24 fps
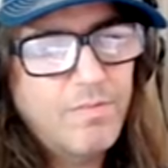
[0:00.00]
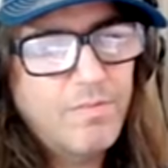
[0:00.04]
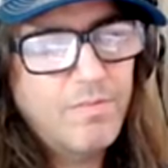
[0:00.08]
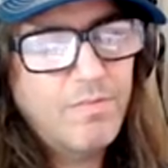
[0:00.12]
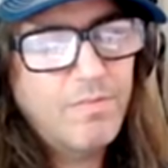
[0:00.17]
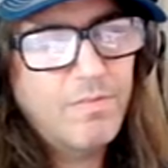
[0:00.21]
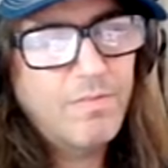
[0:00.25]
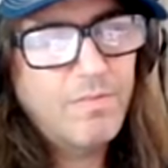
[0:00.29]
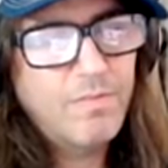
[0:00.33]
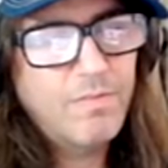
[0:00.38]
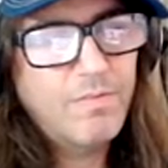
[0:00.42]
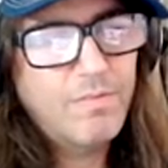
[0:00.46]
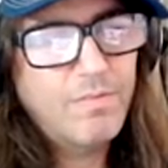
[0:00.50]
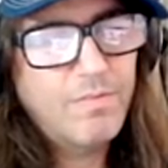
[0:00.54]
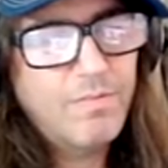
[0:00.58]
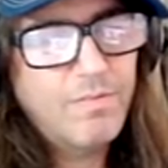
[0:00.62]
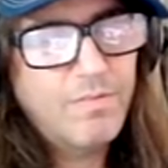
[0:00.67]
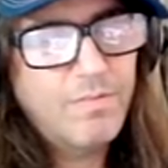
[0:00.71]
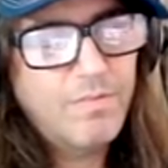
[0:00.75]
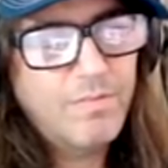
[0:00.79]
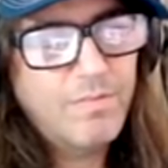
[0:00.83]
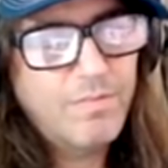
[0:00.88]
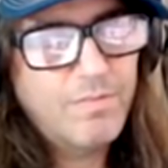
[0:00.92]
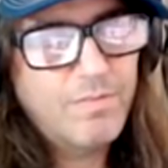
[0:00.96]

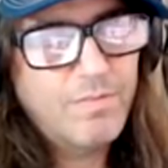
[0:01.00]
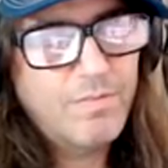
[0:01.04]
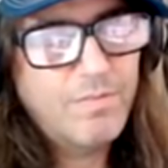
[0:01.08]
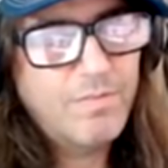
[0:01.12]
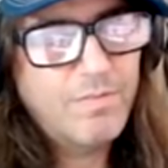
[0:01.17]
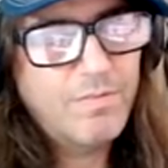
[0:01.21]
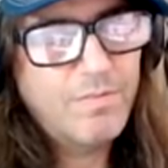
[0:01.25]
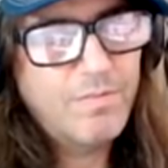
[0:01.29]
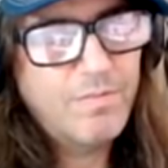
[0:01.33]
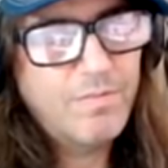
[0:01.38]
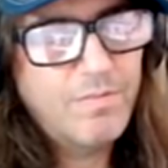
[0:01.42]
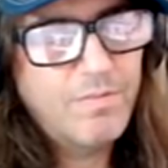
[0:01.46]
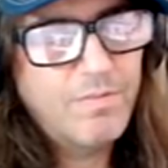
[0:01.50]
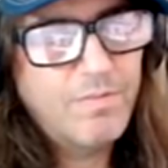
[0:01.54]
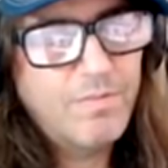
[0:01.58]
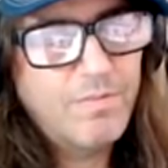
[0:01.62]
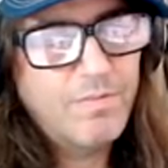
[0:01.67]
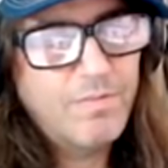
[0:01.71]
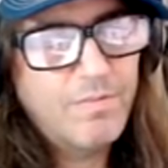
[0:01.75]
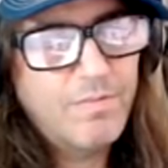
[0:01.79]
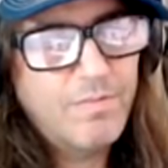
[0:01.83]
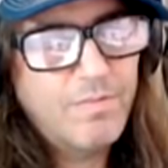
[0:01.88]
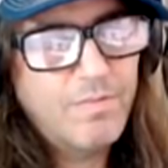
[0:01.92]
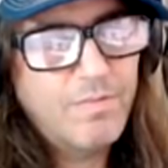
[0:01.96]

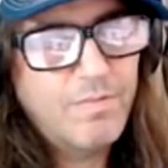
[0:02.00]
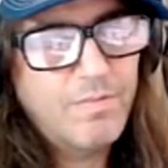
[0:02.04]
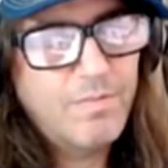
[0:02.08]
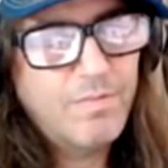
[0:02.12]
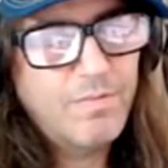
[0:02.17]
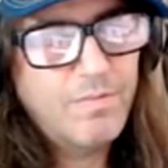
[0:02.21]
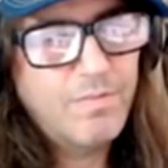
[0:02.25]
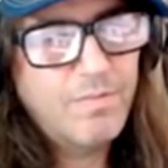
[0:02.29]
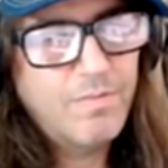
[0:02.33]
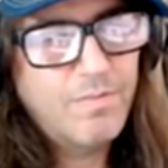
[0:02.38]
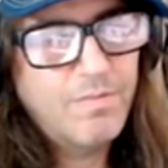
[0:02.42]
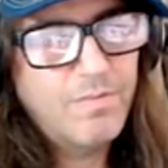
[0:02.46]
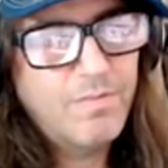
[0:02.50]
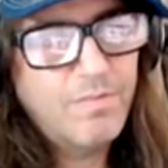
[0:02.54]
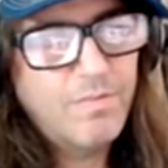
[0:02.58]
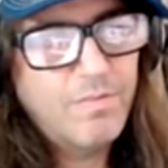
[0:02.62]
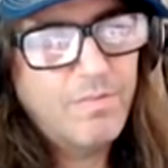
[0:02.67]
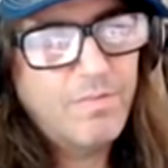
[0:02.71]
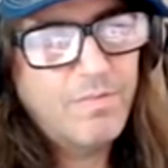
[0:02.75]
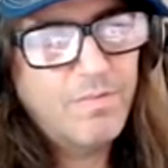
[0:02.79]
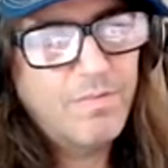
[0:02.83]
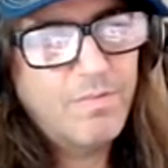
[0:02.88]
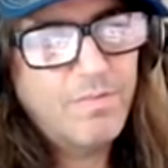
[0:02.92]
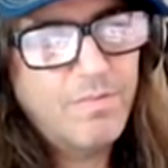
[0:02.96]

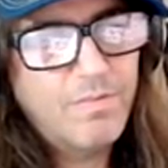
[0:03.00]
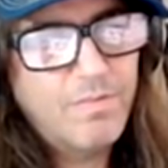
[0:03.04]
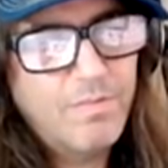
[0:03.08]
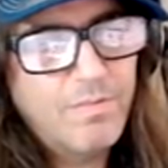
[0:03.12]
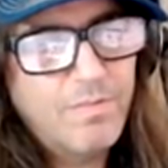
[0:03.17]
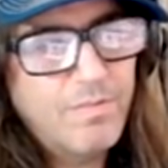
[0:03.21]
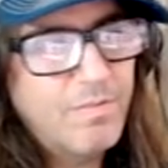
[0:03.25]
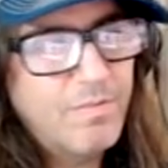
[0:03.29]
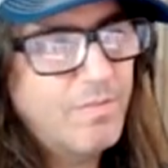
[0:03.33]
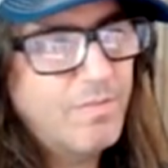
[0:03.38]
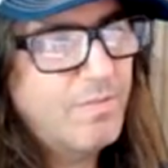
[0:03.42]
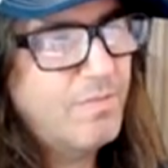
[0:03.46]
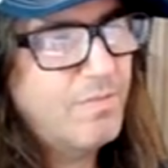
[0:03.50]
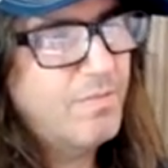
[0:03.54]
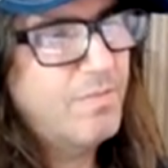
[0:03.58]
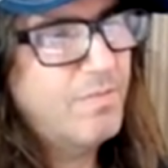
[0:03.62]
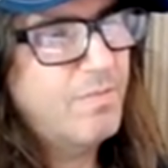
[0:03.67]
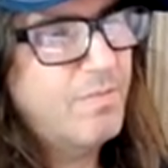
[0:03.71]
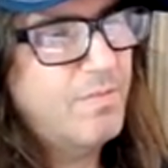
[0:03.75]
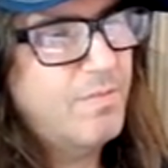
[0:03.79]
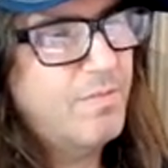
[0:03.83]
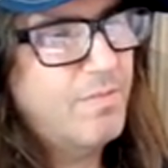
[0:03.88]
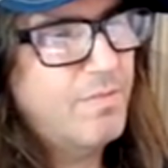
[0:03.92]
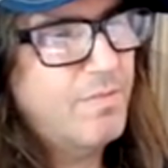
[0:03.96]

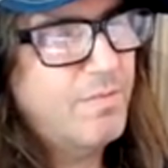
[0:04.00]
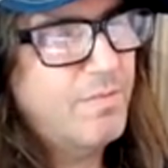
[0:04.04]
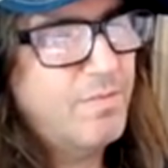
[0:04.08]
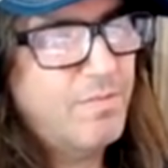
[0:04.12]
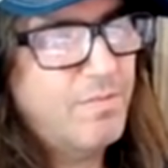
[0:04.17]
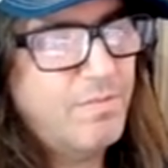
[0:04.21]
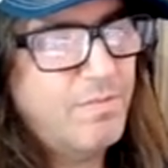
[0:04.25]
No words are spoken by the person on screen.